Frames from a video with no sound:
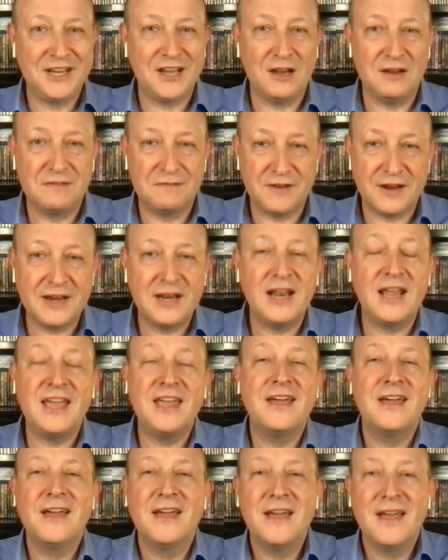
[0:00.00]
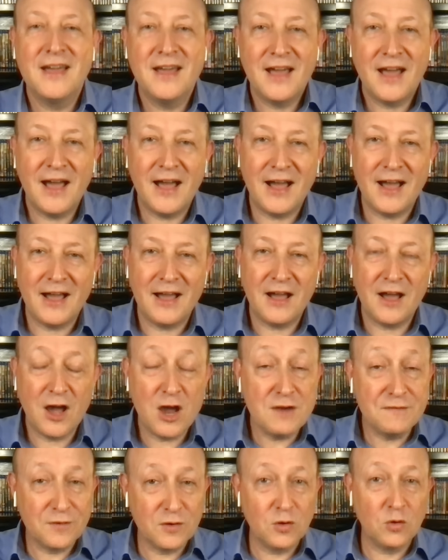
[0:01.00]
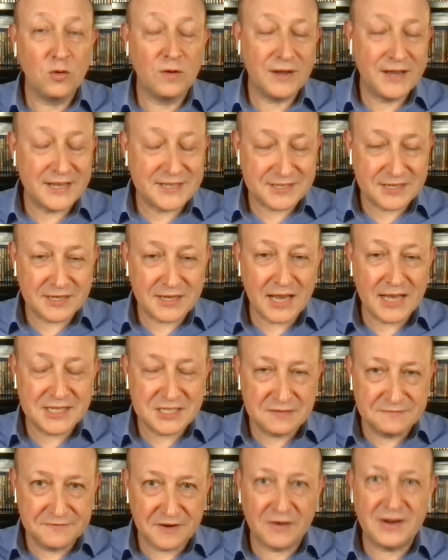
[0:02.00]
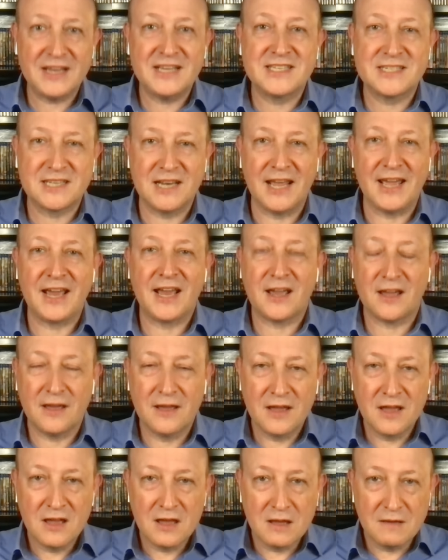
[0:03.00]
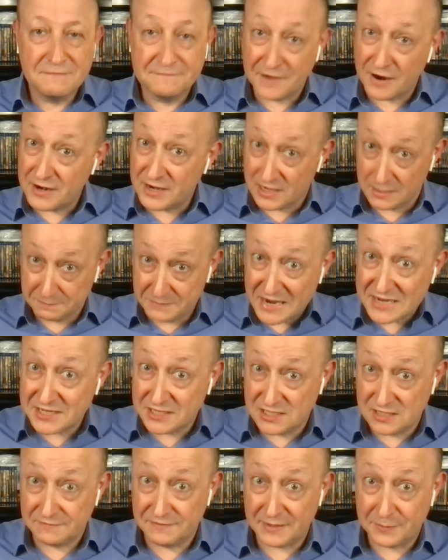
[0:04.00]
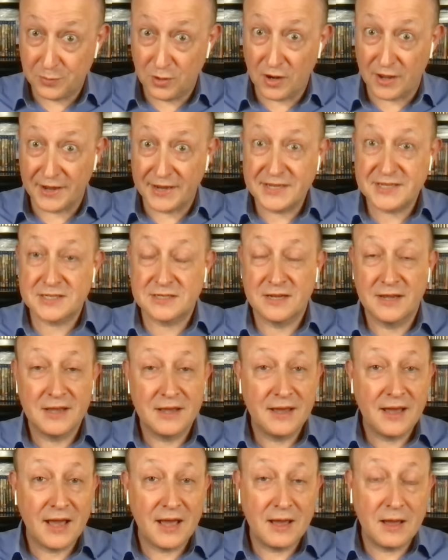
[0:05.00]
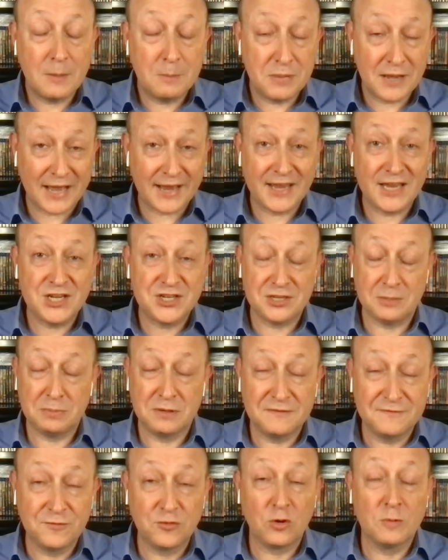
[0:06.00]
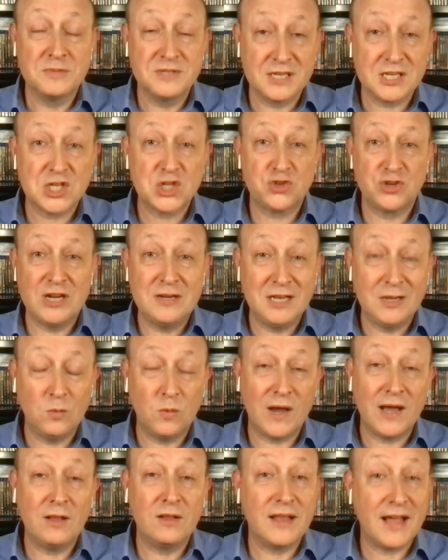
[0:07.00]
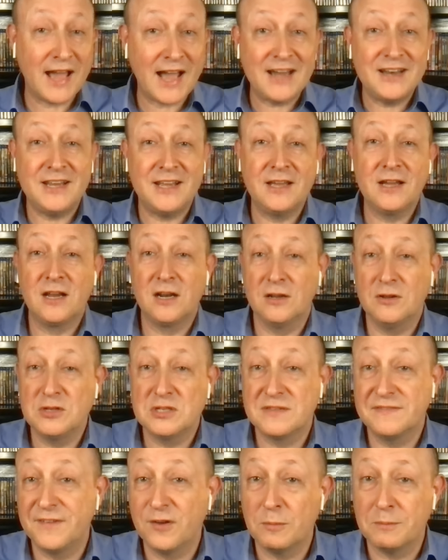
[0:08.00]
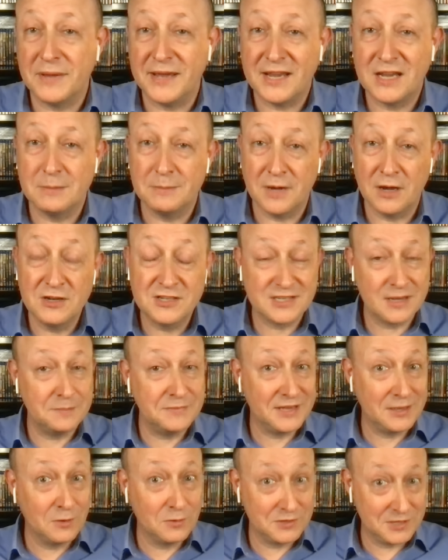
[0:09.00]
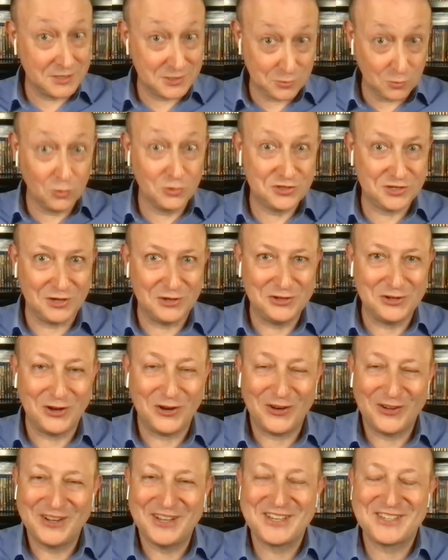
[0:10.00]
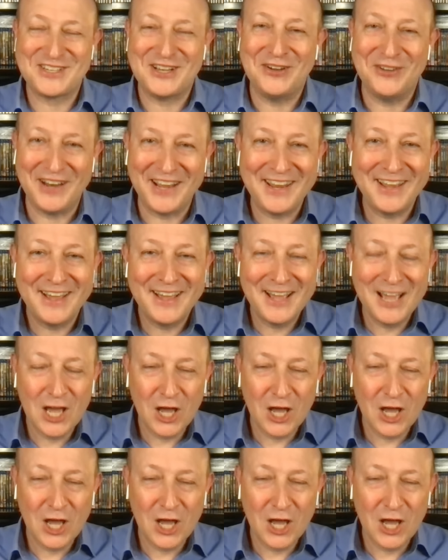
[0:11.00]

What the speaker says: eco-friendly. Overall, it's a very slick, very competitively priced package that performs extremely well, and it includes filmmaker mode, something that's also not on a Sony,